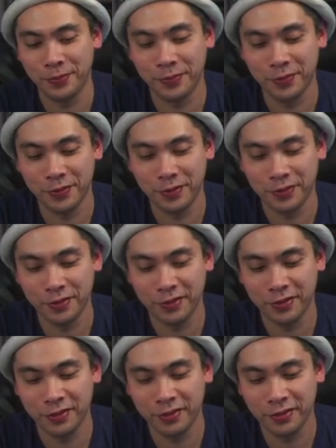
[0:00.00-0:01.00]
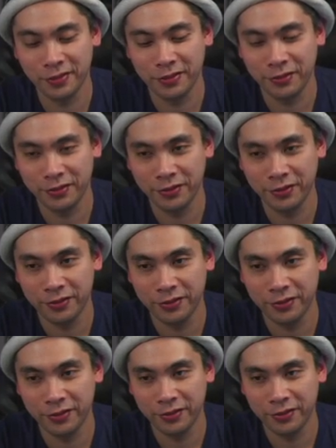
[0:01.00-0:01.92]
[no speech]